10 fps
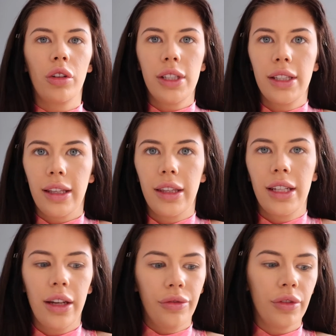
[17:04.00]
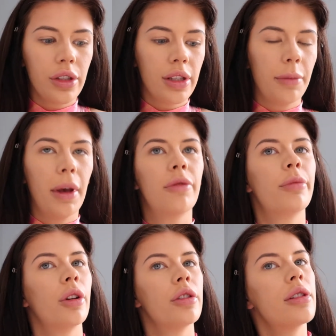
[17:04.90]
Honestly, the difference a bit of
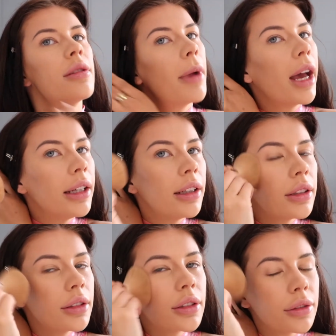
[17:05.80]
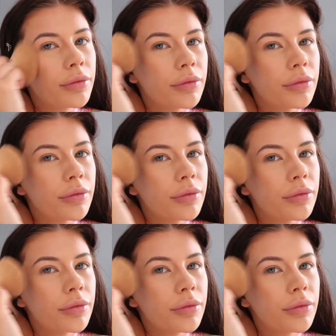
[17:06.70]
bronzer makes.